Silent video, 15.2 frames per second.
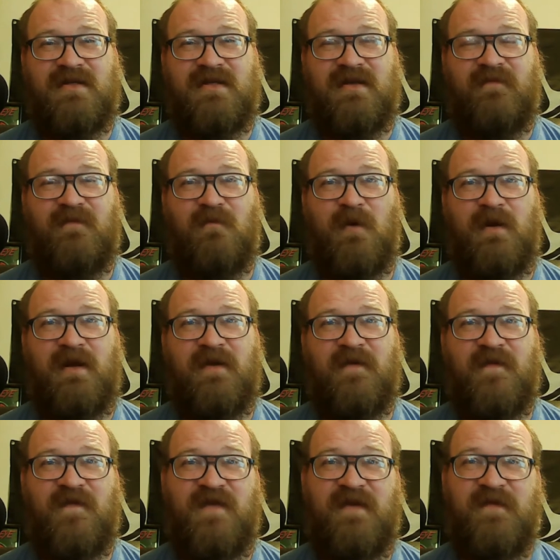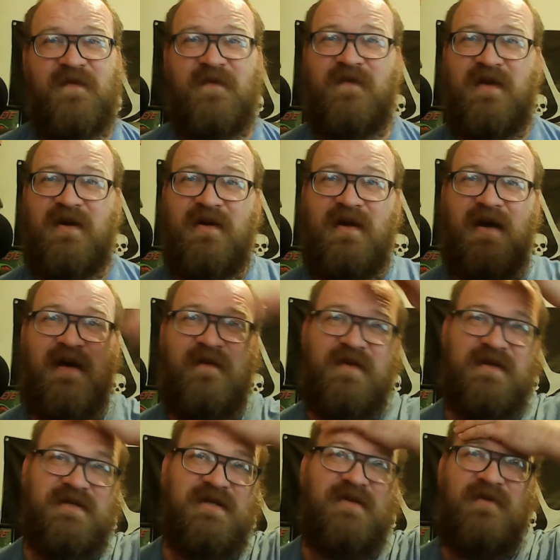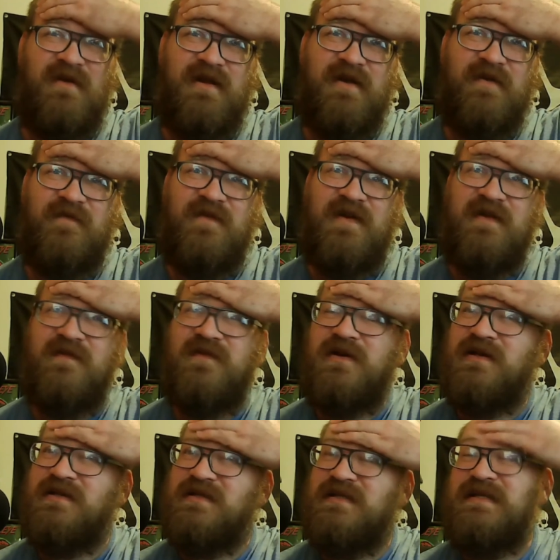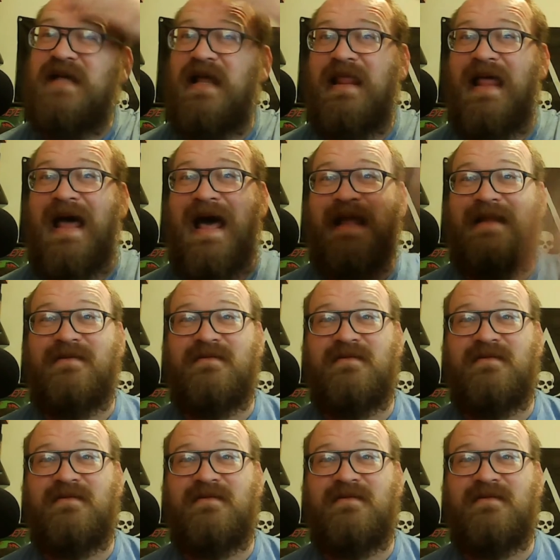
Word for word: I'm running a fever, very obviously running a fever because it's all hot